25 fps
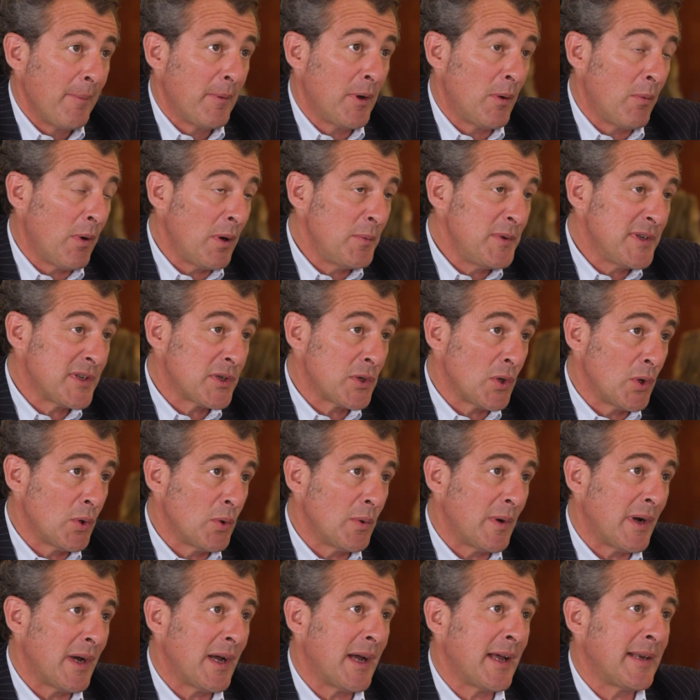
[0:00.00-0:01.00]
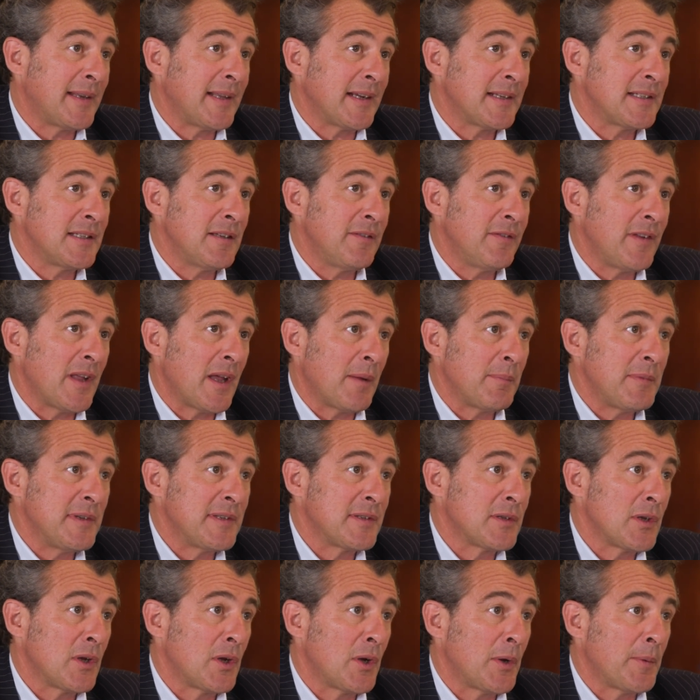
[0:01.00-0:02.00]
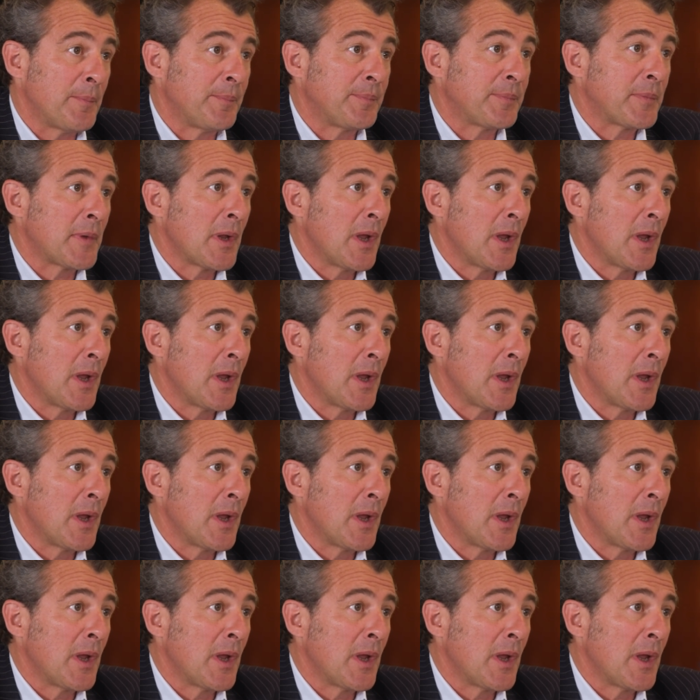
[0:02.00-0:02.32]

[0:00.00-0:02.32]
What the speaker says: What we saw at ActiveViam is a